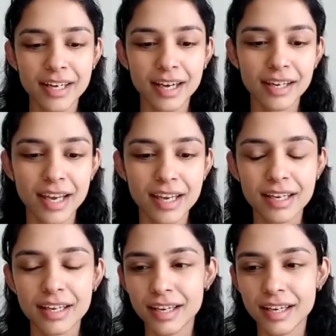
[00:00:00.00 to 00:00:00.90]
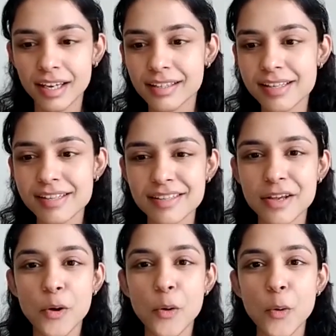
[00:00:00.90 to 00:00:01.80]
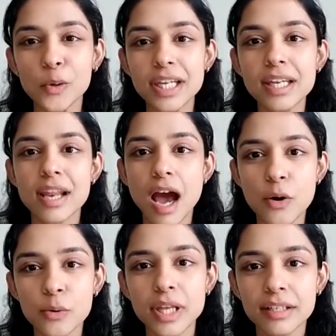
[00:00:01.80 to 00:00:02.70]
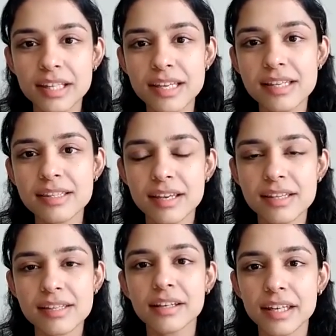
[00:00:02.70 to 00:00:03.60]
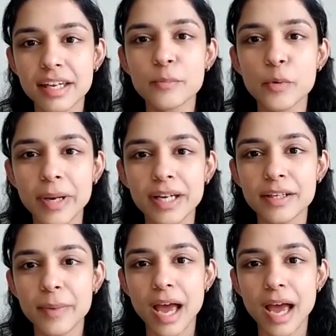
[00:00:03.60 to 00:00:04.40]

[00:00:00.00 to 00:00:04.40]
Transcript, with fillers: and like it is only now that these things are gaining momentum